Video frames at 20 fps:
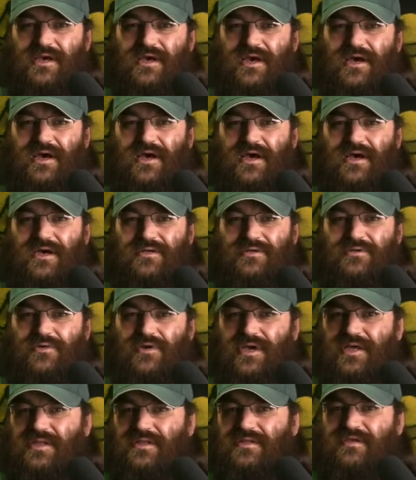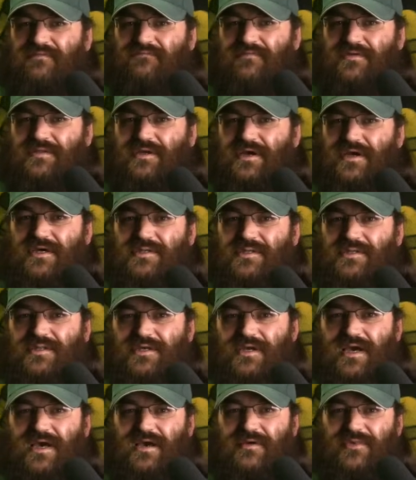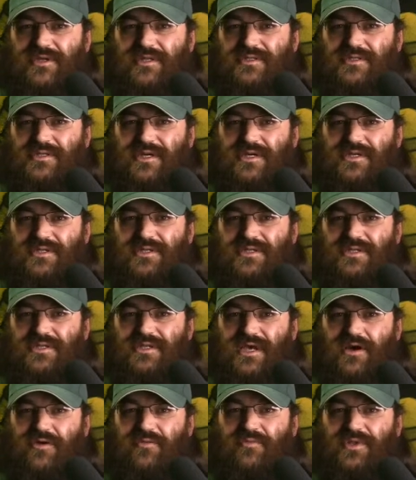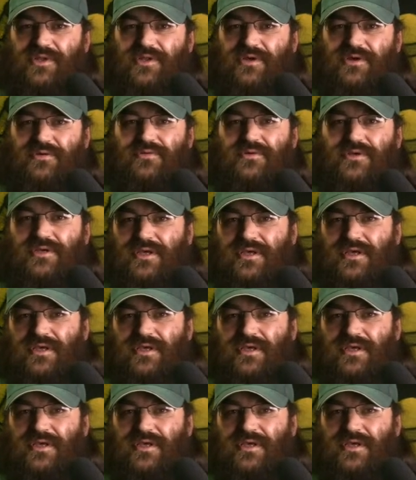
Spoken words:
Go ahead and leave your thoughts in the comment section down below.